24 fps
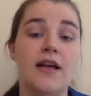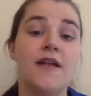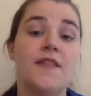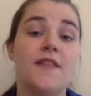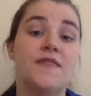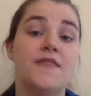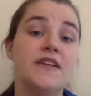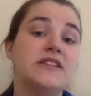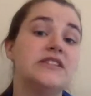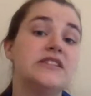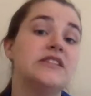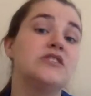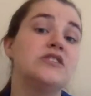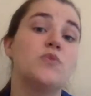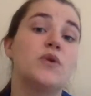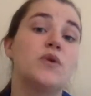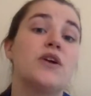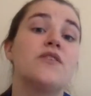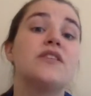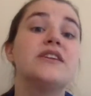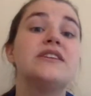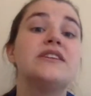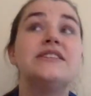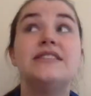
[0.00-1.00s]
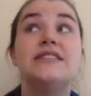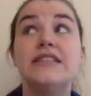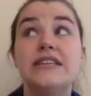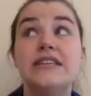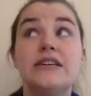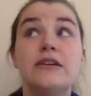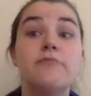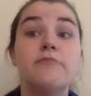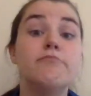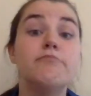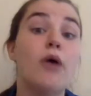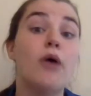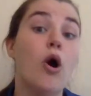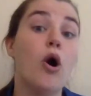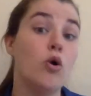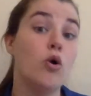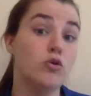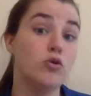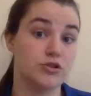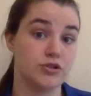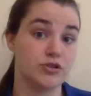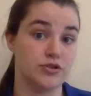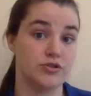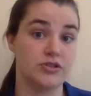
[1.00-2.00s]
This is where the
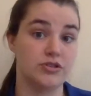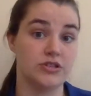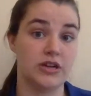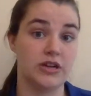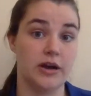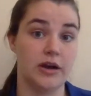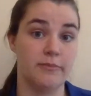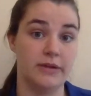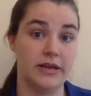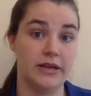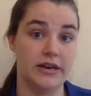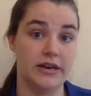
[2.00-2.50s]
decomposers come in.